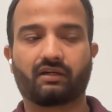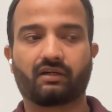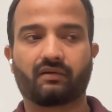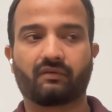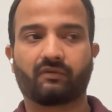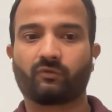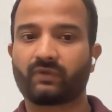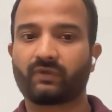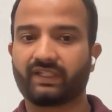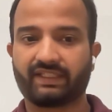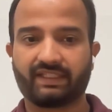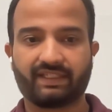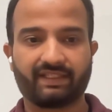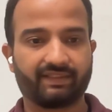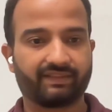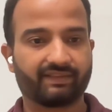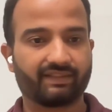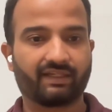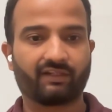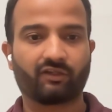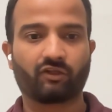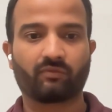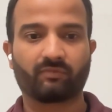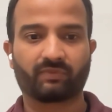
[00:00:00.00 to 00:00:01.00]
queries
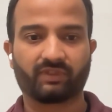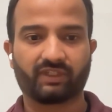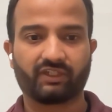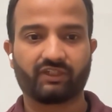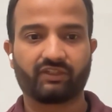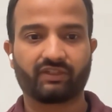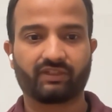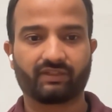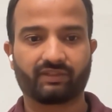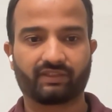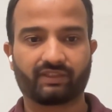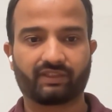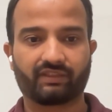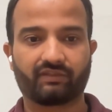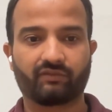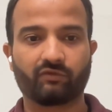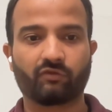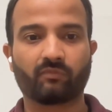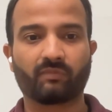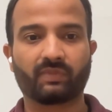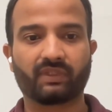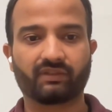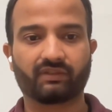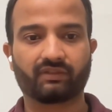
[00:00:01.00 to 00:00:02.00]
and operations that
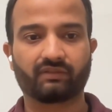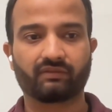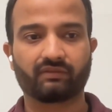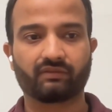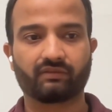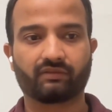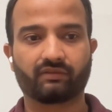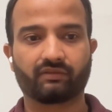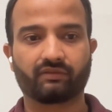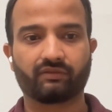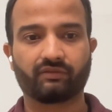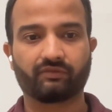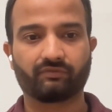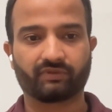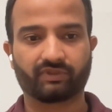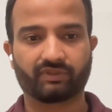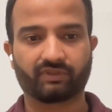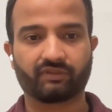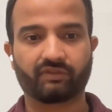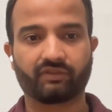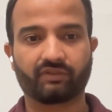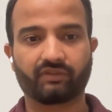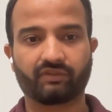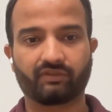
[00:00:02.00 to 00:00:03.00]
OpenSearch
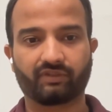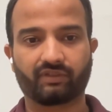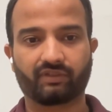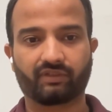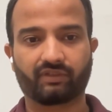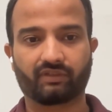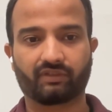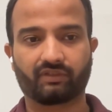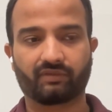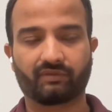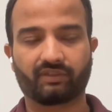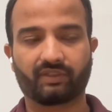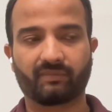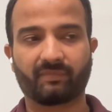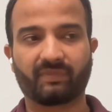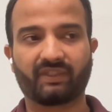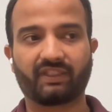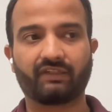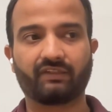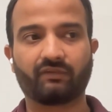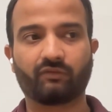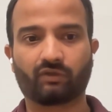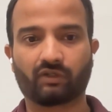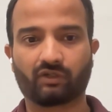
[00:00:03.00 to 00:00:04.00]
users
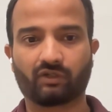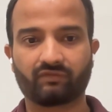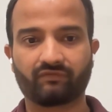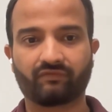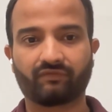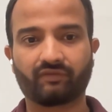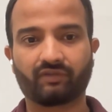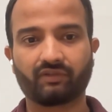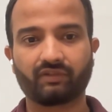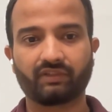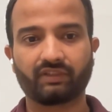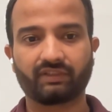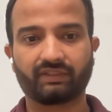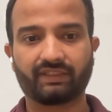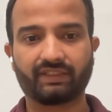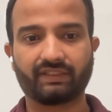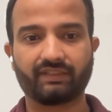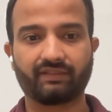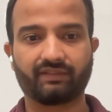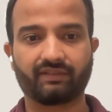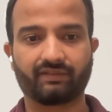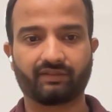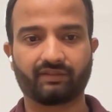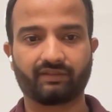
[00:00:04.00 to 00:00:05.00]
typically look out for.
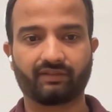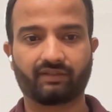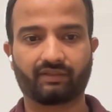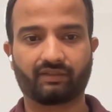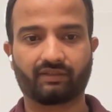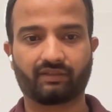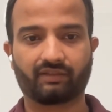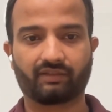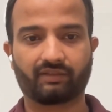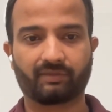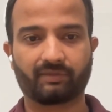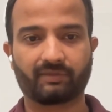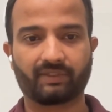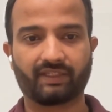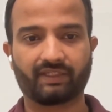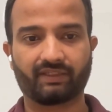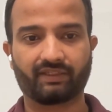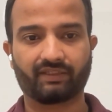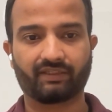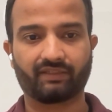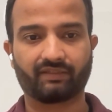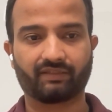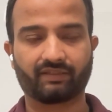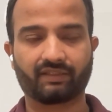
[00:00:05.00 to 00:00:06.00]
These
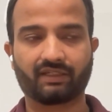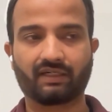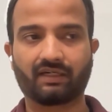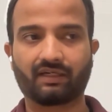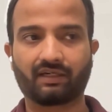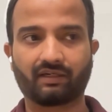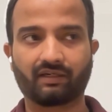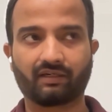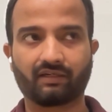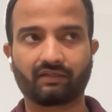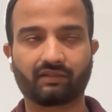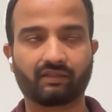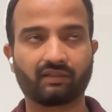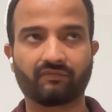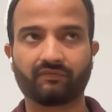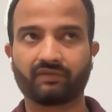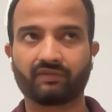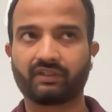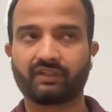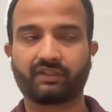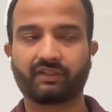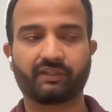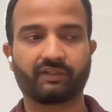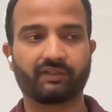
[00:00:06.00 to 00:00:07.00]
areas
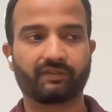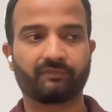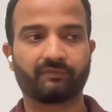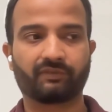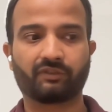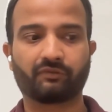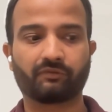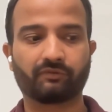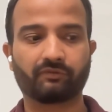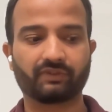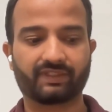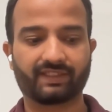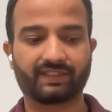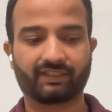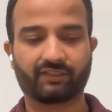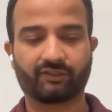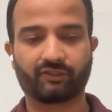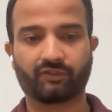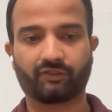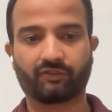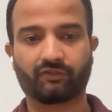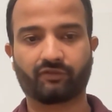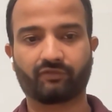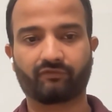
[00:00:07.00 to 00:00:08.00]
cover the whole
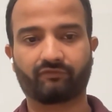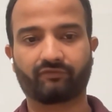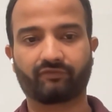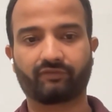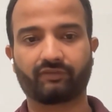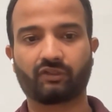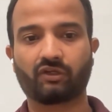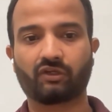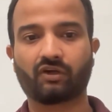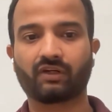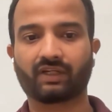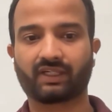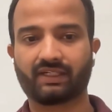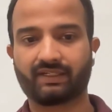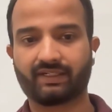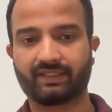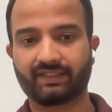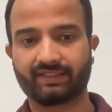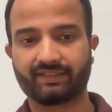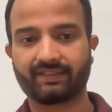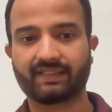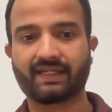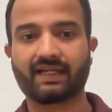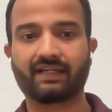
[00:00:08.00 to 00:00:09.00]
section of log
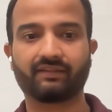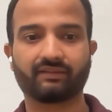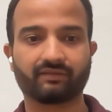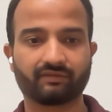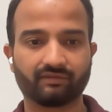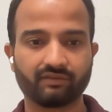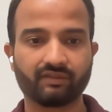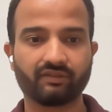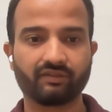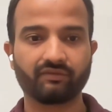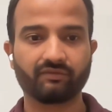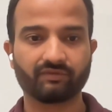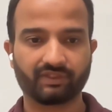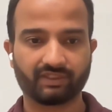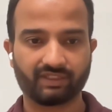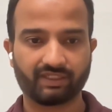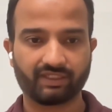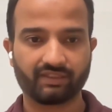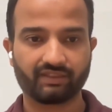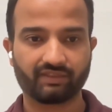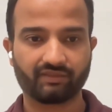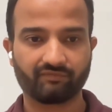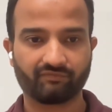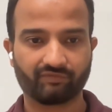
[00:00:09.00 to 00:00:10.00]
analytics and search use
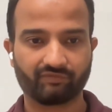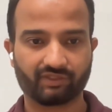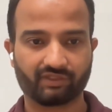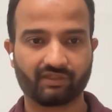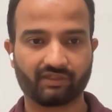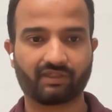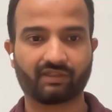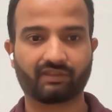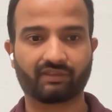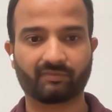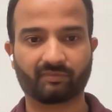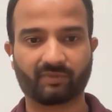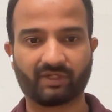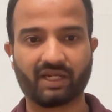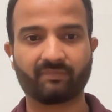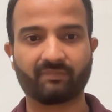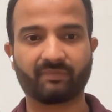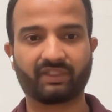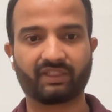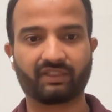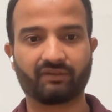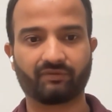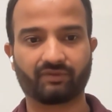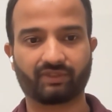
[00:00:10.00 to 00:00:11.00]
case, which are the
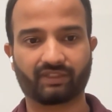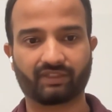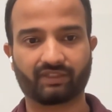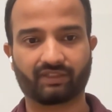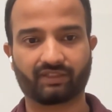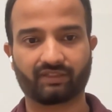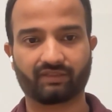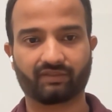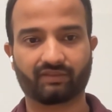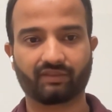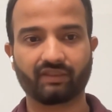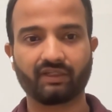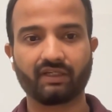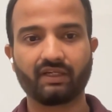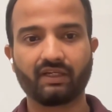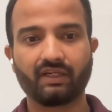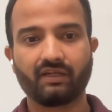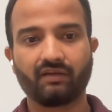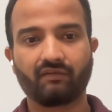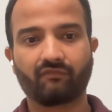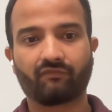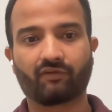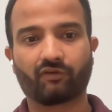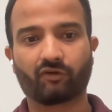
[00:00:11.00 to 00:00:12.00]
primary use cases
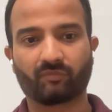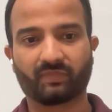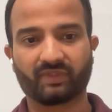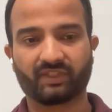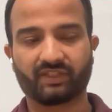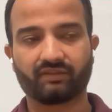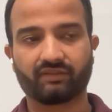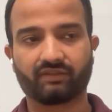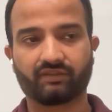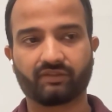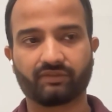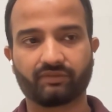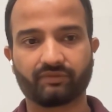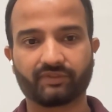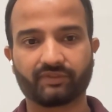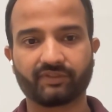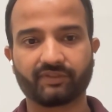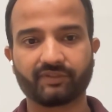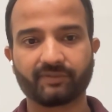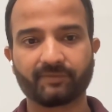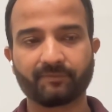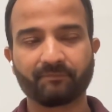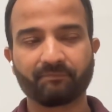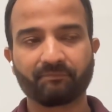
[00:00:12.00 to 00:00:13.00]
for OpenSearch
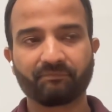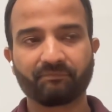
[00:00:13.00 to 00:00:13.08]
users.